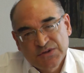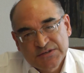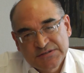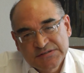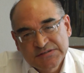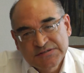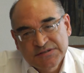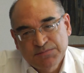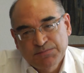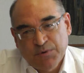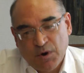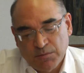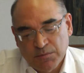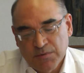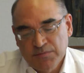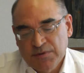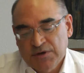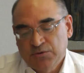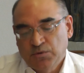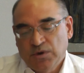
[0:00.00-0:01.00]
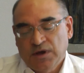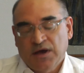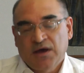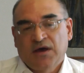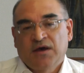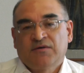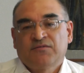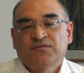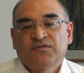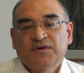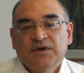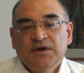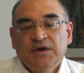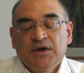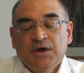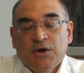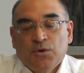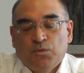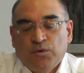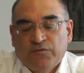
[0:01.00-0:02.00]
So this is the problem that we have.
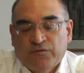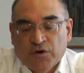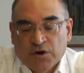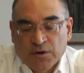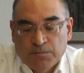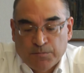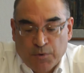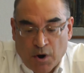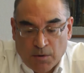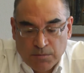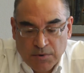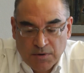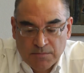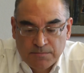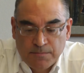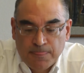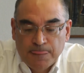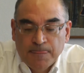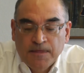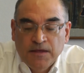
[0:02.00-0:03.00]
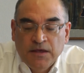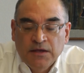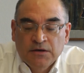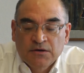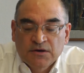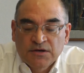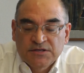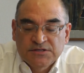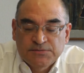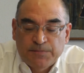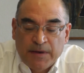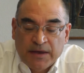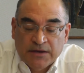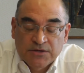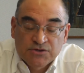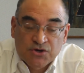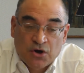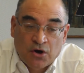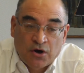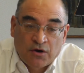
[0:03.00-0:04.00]
We've got a problem in
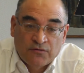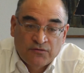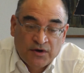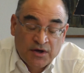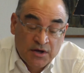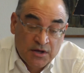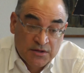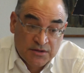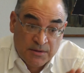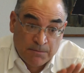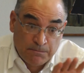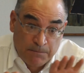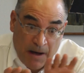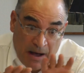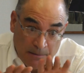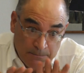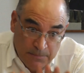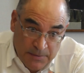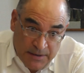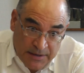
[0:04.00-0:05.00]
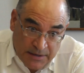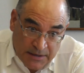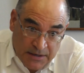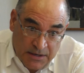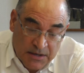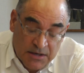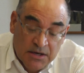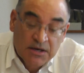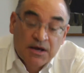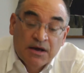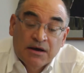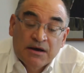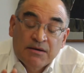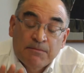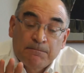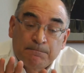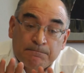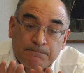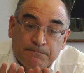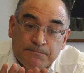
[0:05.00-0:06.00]
respect of the public
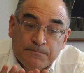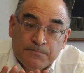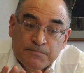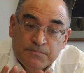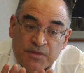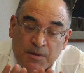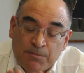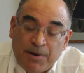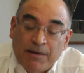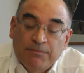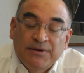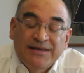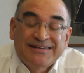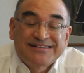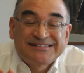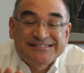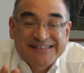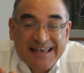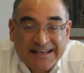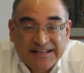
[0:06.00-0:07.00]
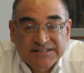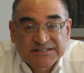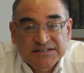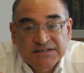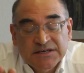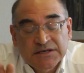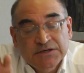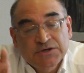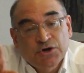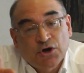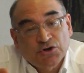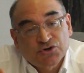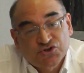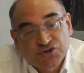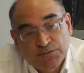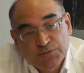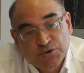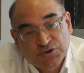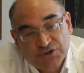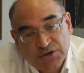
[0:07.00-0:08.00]
sector
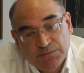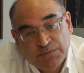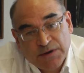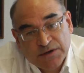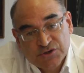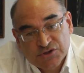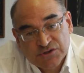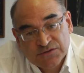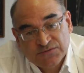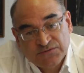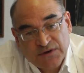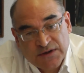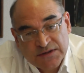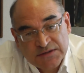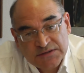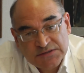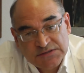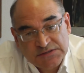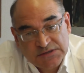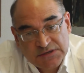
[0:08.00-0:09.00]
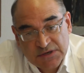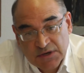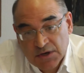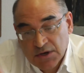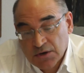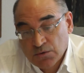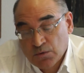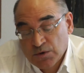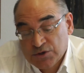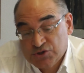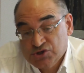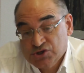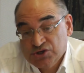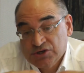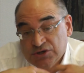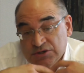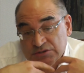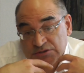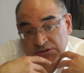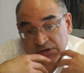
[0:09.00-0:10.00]
contributory pension funds, which
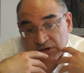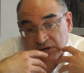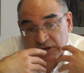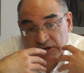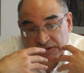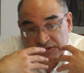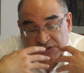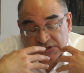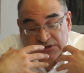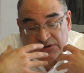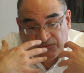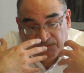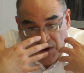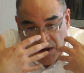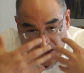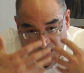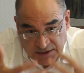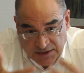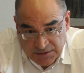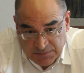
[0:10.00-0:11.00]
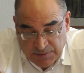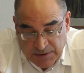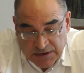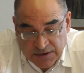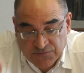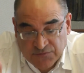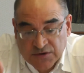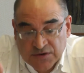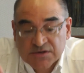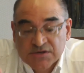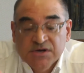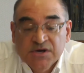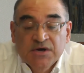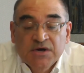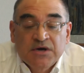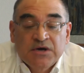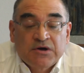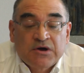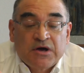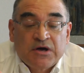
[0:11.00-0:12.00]
is it's a defined benefit
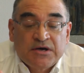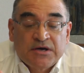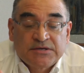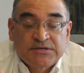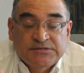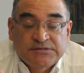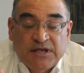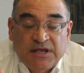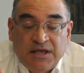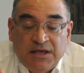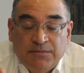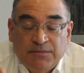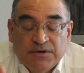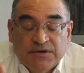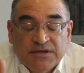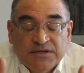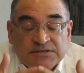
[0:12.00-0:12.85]
scheme.